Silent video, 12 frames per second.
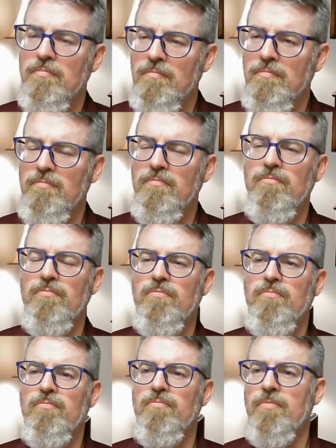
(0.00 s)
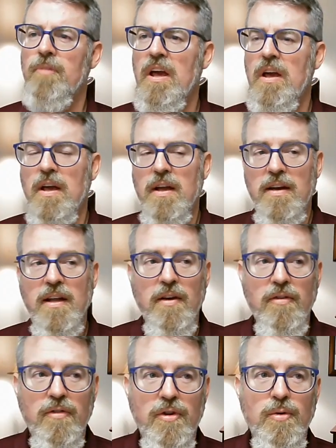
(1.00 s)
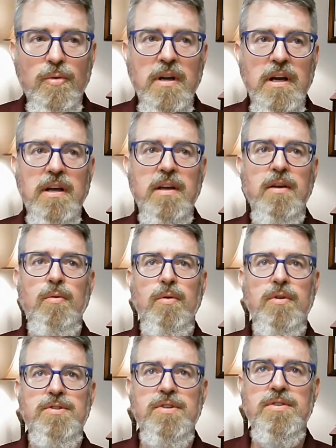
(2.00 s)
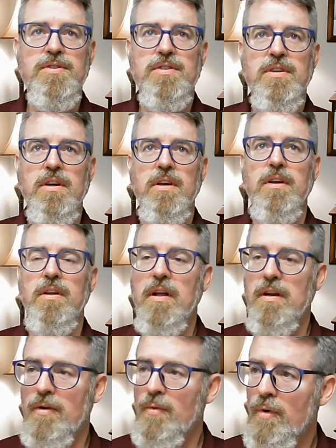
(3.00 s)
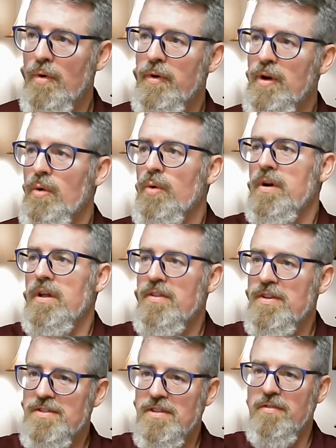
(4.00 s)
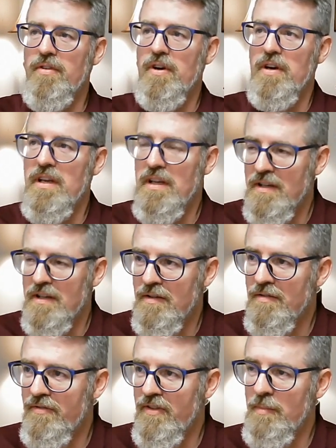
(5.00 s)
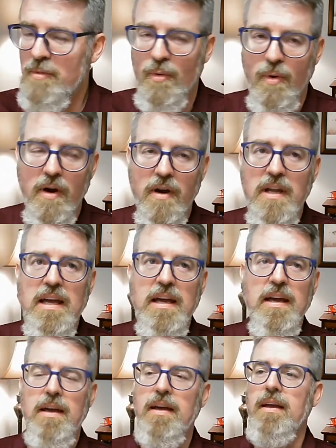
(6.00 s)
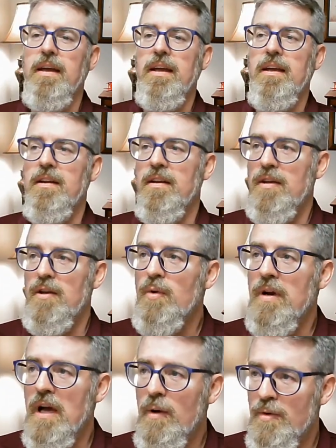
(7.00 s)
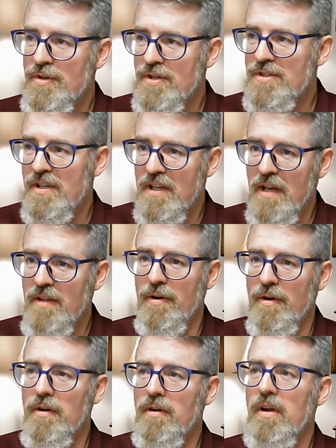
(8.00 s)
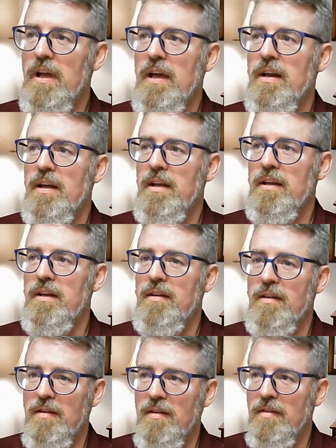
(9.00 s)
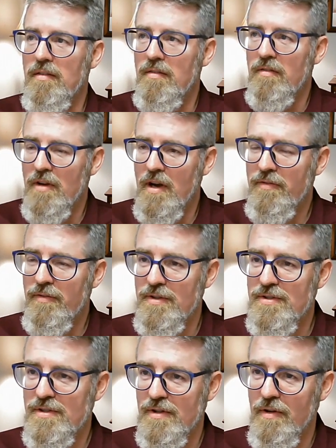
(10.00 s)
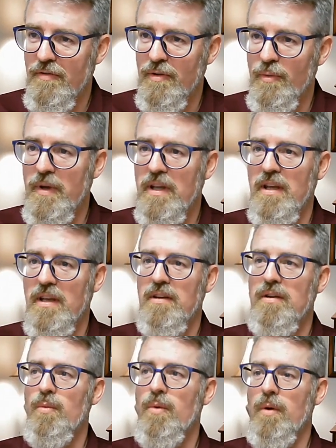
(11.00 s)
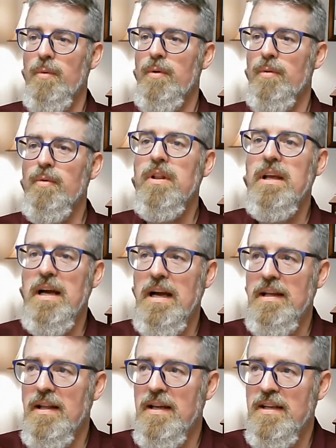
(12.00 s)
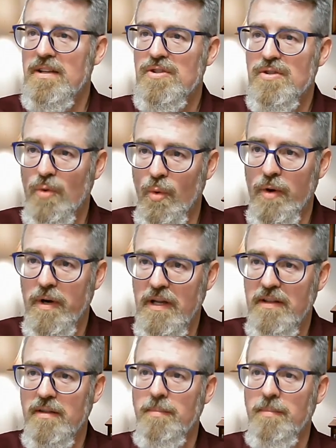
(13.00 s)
Mm-hmm. Now, you and I were just, uh, and we're recording this at the very end of February, mm-hmm. and you and I were just together at a conference over the weekend where we were really highlighting story and the